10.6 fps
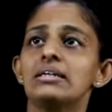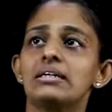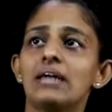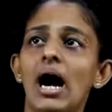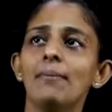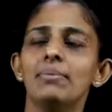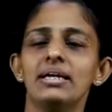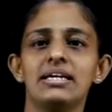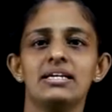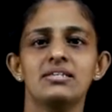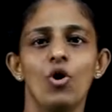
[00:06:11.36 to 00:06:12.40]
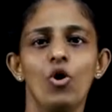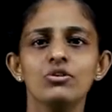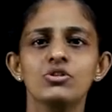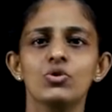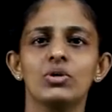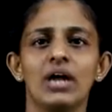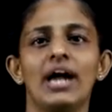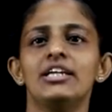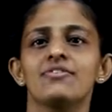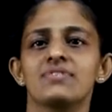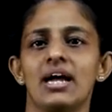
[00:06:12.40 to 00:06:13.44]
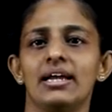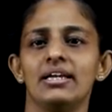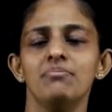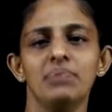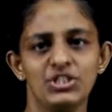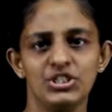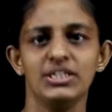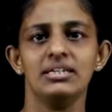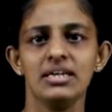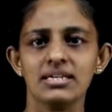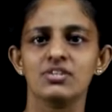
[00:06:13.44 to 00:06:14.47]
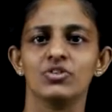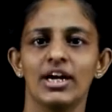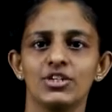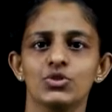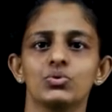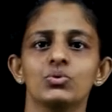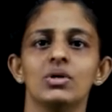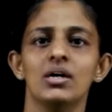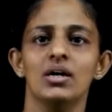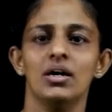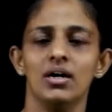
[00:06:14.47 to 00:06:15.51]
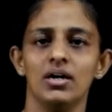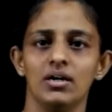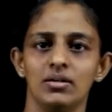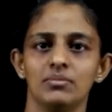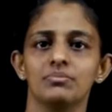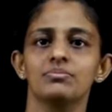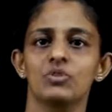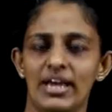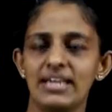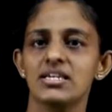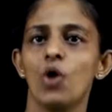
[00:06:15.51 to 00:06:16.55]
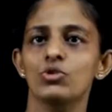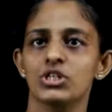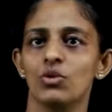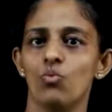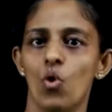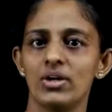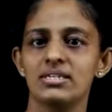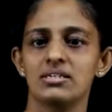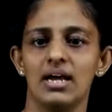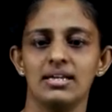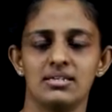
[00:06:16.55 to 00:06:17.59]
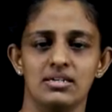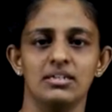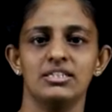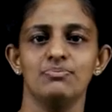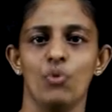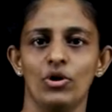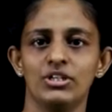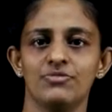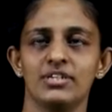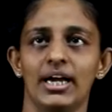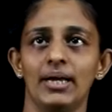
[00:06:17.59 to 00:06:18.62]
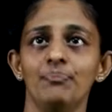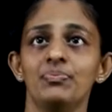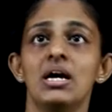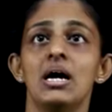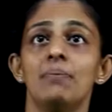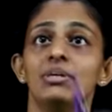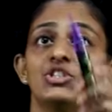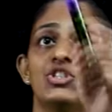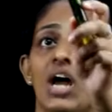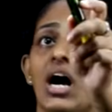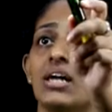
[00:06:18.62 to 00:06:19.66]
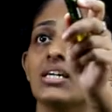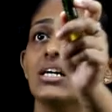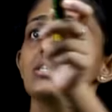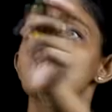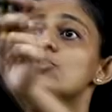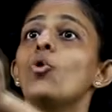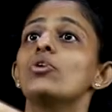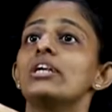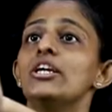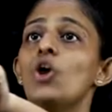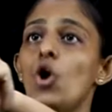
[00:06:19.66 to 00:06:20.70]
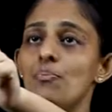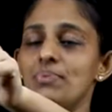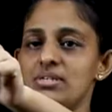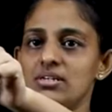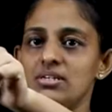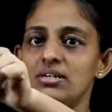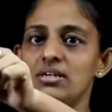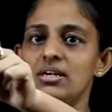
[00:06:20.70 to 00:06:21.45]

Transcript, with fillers: Kambili is also kind of silent, but she does try to uh, raise out her voice at certain point of time. But Jaja is totally opposite.